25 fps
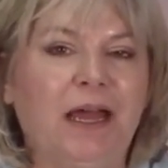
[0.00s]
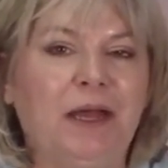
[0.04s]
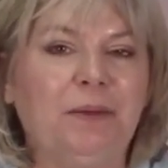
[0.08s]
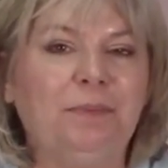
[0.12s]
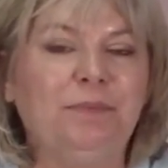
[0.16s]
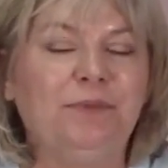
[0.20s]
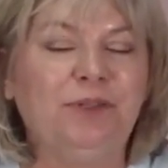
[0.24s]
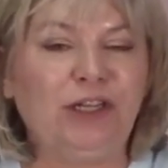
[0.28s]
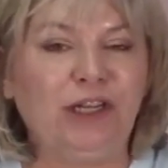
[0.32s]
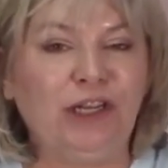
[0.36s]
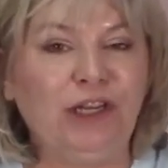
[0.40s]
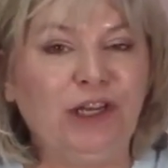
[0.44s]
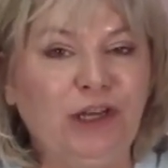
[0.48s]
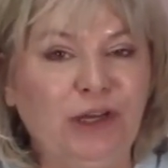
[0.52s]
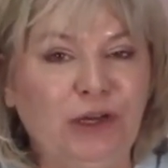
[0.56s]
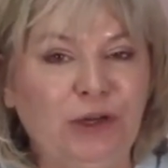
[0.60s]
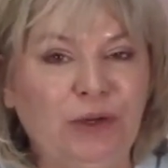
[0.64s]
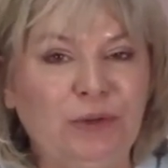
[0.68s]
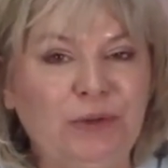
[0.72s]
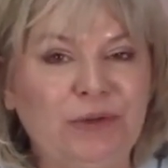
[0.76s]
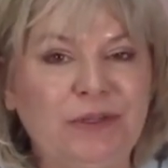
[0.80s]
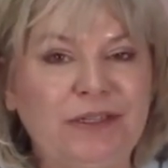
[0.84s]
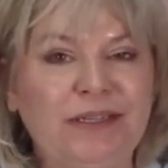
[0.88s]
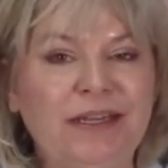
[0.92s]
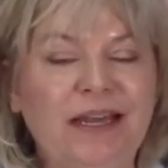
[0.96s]
to
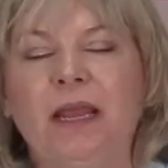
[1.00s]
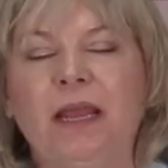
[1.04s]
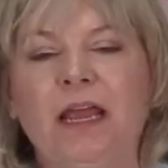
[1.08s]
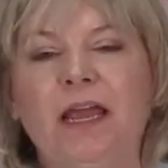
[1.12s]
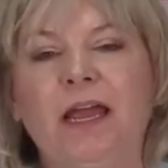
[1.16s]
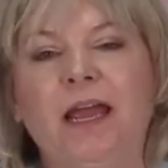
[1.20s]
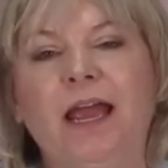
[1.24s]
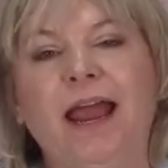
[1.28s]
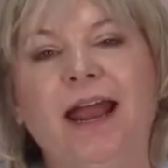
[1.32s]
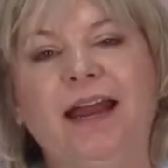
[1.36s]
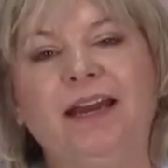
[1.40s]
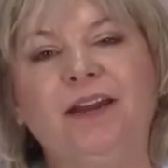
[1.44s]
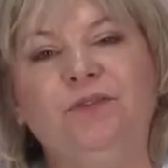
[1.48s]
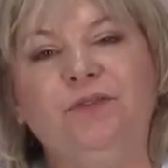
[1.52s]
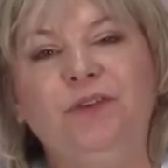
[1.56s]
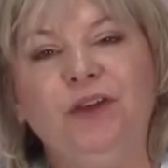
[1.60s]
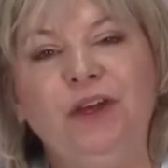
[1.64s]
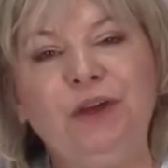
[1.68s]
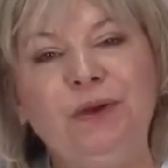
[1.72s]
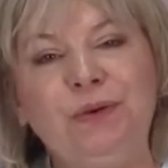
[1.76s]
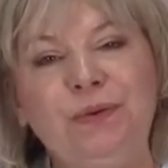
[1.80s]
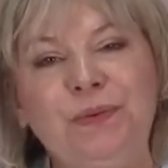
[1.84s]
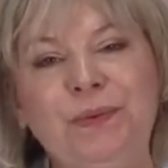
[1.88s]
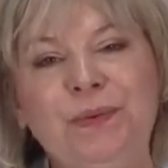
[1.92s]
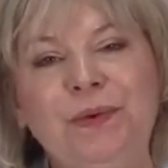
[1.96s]
use. And if
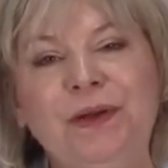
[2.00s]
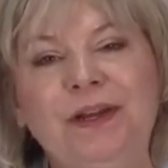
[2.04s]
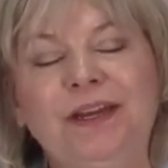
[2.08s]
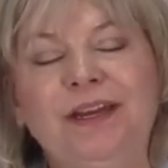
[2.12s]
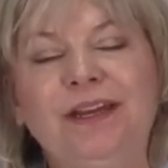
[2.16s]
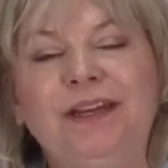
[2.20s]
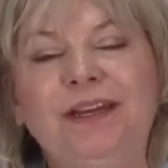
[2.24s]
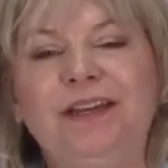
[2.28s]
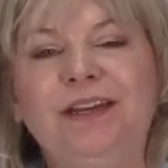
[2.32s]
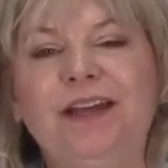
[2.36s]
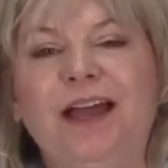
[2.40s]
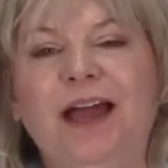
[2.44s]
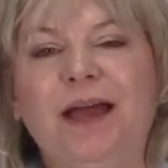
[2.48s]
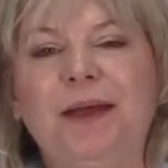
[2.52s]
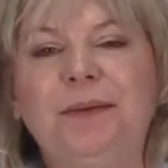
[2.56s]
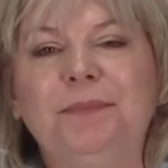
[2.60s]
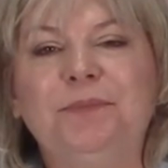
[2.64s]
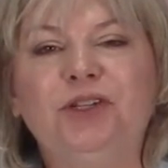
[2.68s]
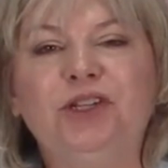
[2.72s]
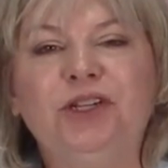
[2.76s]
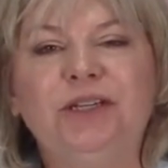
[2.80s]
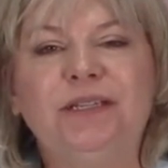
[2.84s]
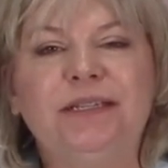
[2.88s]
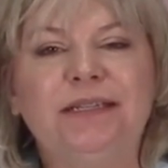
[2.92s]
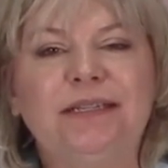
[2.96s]
you would
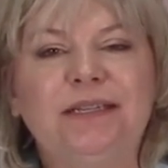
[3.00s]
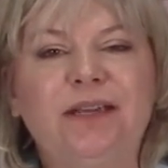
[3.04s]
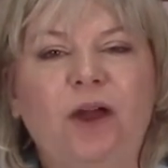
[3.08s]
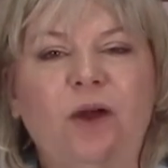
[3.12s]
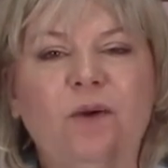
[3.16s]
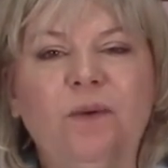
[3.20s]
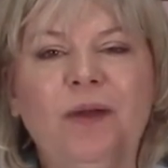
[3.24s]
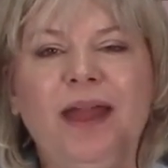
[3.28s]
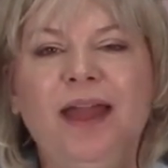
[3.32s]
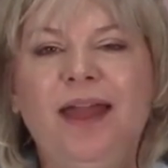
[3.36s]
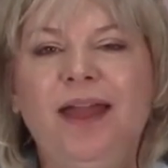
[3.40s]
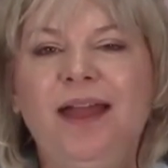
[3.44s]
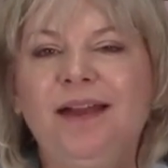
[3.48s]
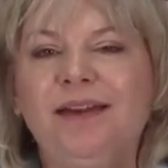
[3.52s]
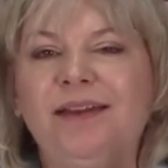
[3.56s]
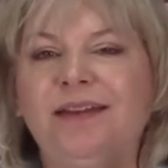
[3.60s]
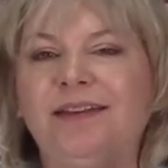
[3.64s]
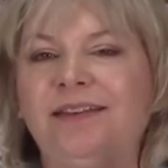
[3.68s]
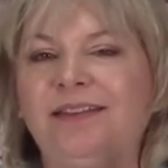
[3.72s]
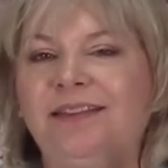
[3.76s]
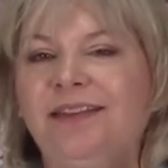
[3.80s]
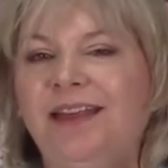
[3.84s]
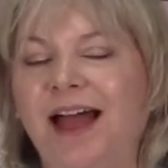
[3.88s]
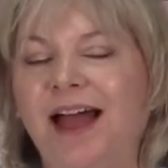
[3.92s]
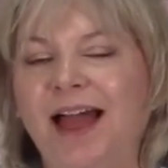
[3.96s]
just go ahead
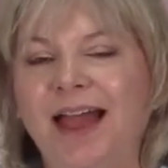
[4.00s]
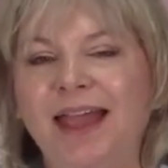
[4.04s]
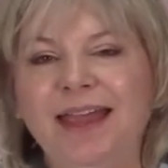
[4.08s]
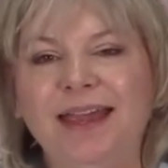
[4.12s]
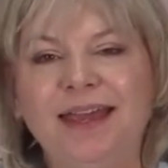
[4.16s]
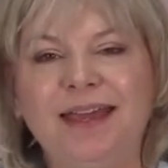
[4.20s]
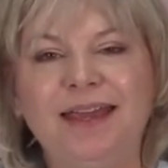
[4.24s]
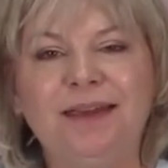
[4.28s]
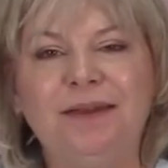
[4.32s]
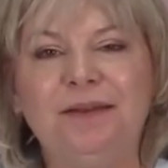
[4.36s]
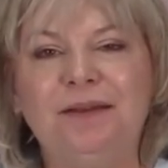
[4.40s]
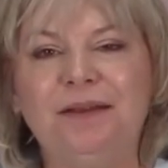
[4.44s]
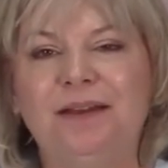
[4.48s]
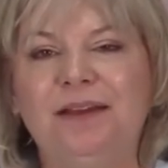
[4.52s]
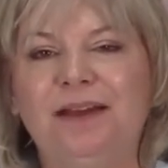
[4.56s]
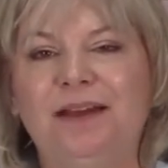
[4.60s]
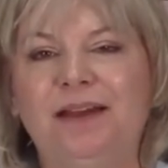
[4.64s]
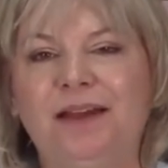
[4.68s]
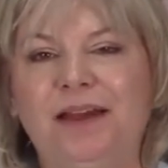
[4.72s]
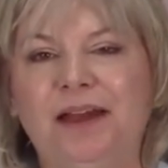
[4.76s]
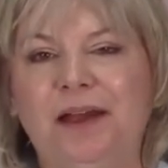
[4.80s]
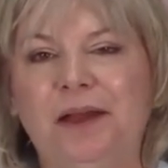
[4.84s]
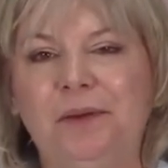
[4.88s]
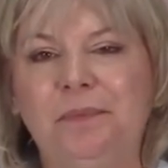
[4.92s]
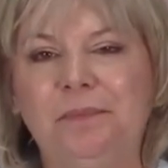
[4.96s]
and like
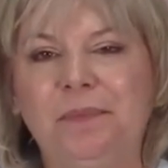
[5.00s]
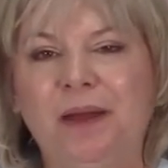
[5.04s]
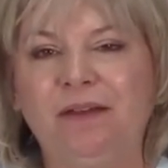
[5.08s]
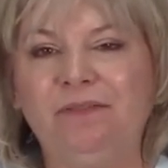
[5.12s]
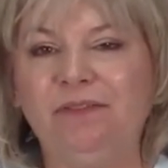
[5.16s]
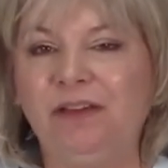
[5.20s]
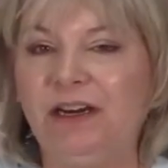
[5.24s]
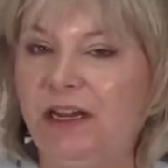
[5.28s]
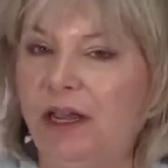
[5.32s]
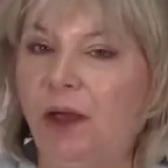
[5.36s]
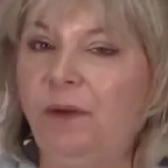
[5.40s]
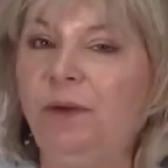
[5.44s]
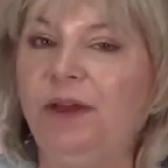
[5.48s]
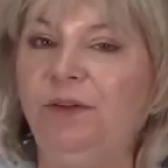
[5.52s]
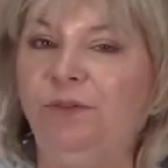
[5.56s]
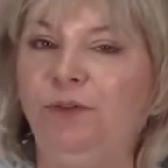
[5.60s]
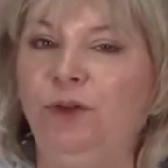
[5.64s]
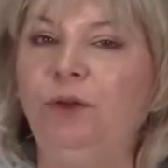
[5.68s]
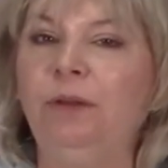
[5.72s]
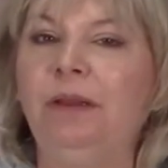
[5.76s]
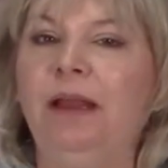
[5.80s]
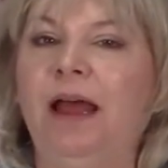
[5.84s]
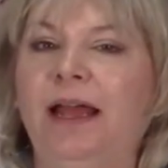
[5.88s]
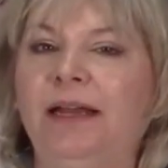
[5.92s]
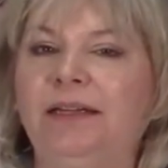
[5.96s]
my video, if
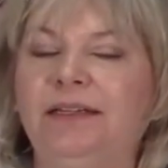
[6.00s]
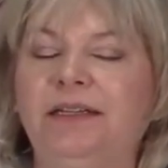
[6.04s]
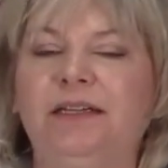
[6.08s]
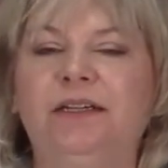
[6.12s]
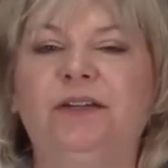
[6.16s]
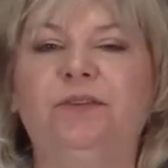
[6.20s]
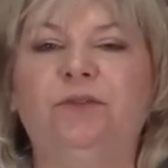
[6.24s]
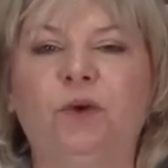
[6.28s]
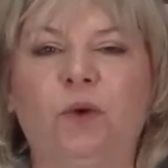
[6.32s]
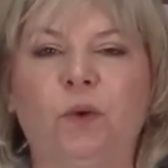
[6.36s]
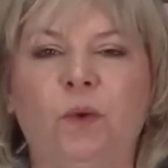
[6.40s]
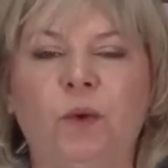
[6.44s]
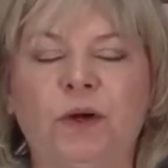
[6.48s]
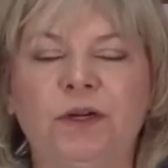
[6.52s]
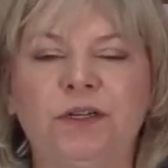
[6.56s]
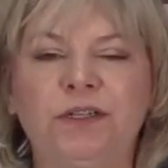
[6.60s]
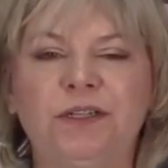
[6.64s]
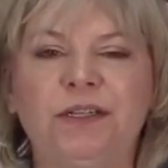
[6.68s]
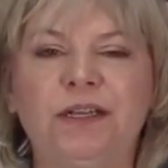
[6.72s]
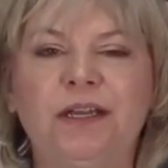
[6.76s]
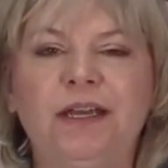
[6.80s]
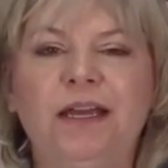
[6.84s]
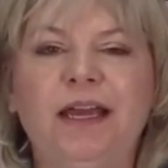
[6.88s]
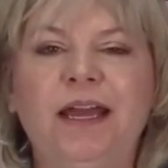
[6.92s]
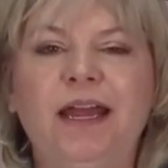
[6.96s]
you liked it, of course.
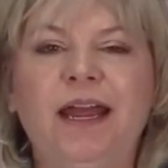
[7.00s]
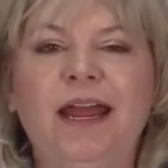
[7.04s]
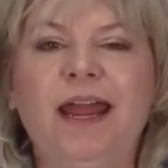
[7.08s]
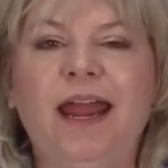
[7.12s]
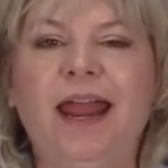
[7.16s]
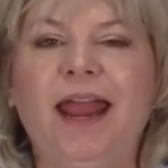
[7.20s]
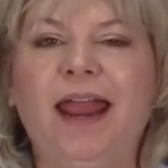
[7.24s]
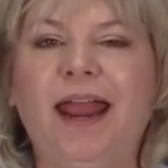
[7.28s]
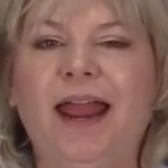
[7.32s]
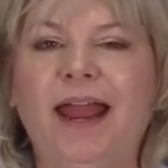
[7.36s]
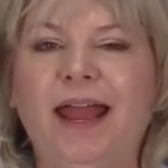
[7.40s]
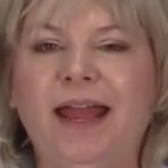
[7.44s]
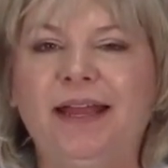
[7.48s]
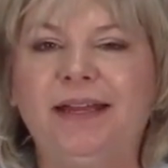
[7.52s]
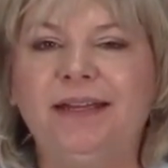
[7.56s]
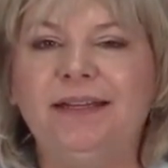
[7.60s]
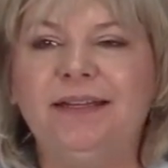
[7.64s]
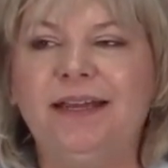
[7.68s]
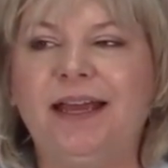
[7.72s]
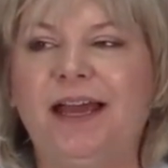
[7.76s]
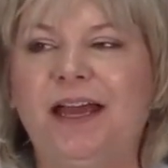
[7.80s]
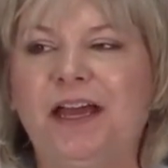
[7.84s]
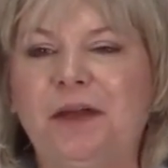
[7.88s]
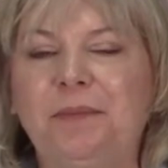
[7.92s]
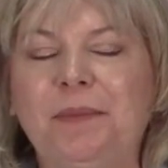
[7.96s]
And
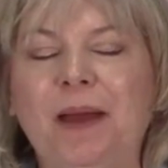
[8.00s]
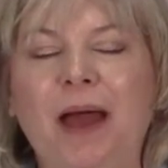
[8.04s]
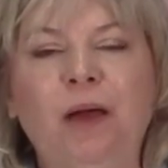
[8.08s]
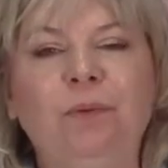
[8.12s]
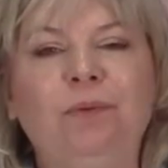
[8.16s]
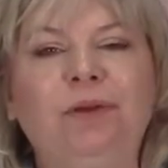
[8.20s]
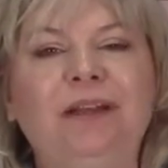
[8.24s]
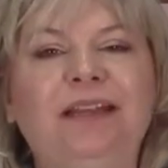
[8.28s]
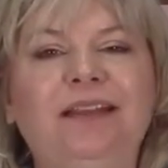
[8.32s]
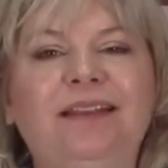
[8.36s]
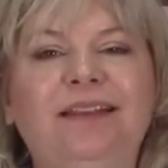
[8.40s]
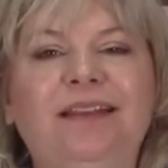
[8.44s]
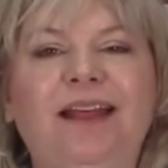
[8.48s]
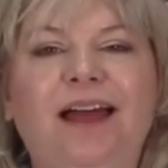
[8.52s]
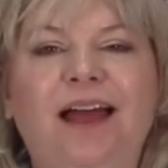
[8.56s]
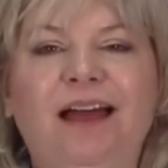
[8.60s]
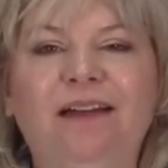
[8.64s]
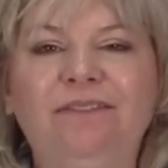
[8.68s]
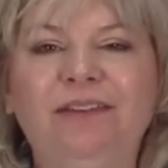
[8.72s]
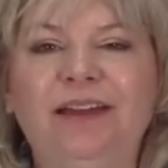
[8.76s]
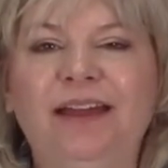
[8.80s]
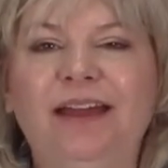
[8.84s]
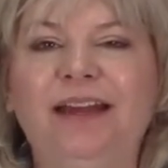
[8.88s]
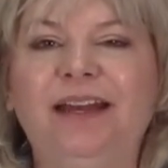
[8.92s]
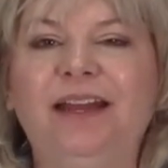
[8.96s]
I would
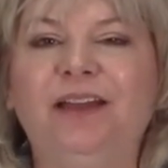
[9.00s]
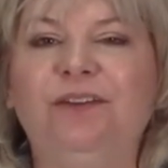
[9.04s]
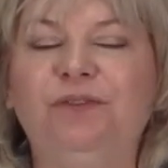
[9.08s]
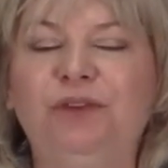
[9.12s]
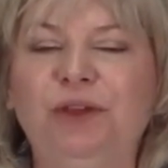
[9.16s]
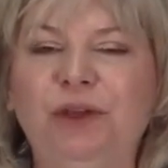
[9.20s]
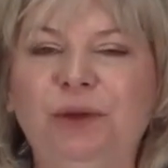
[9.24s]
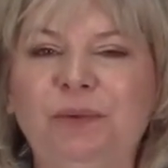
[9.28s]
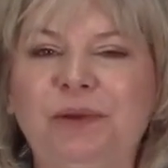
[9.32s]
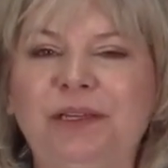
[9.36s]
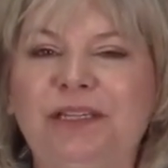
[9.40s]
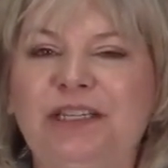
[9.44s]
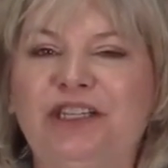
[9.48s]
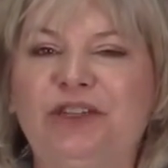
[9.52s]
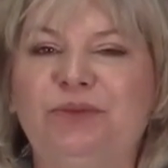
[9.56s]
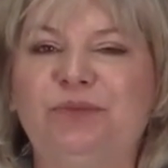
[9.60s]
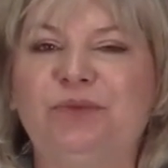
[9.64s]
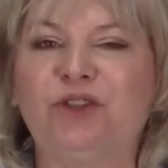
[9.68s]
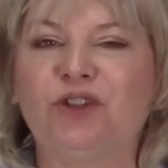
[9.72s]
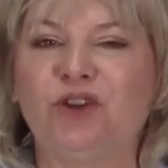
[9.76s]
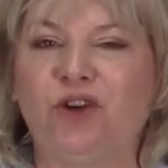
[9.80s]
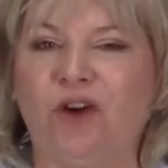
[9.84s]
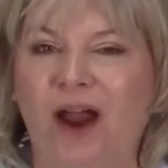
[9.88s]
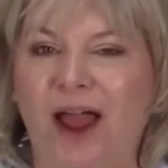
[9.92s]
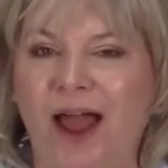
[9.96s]
love it if you would
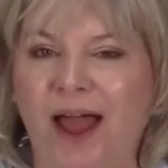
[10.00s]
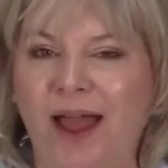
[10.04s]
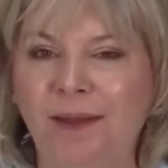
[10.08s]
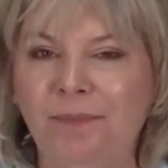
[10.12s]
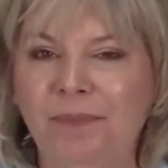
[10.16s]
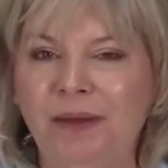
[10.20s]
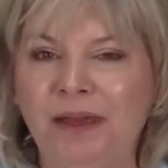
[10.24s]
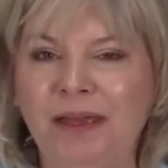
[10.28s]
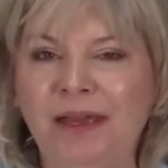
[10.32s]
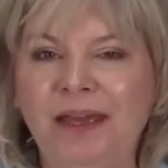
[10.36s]
subscribe.